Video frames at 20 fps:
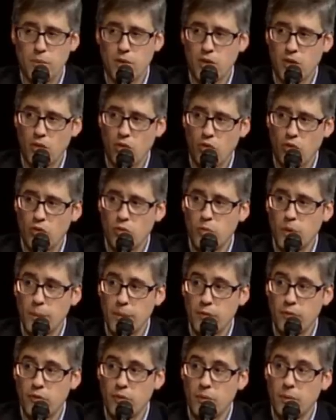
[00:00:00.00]
from the Concerned
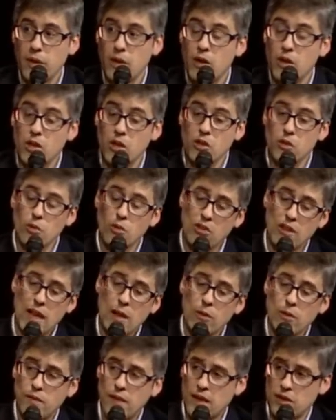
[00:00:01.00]
Women for America, who is
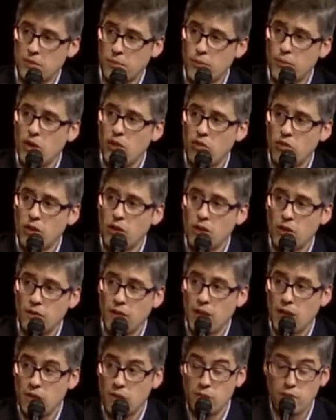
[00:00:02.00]
now, in fact, the president of
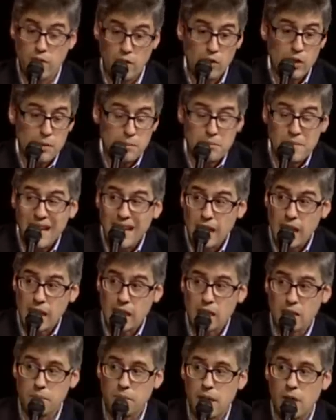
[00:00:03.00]
that very
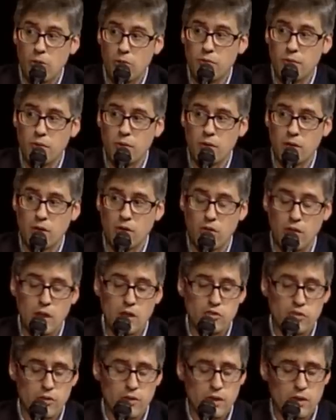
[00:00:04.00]
big and powerful
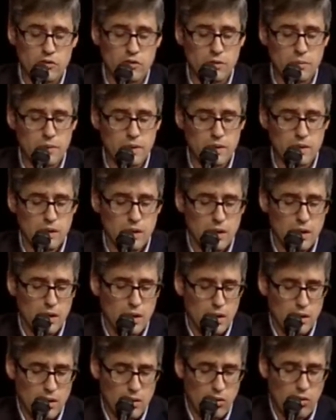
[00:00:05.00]
organization. It's actually a big
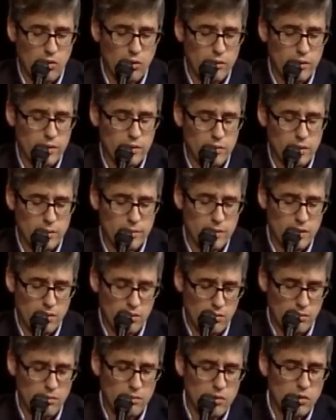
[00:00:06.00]
conservative
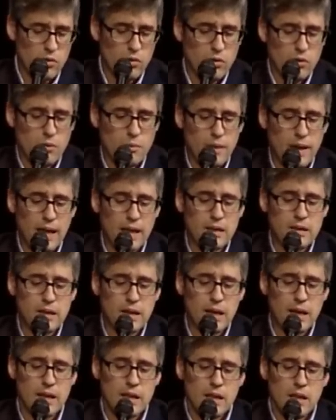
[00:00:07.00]
women's group, and
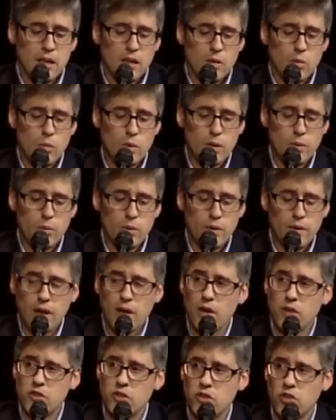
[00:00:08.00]
we were
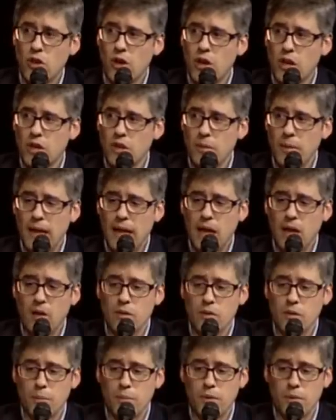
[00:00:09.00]
there to talk
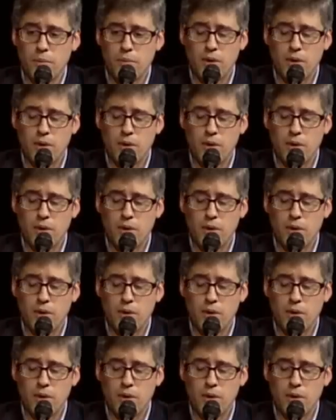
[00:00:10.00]
about the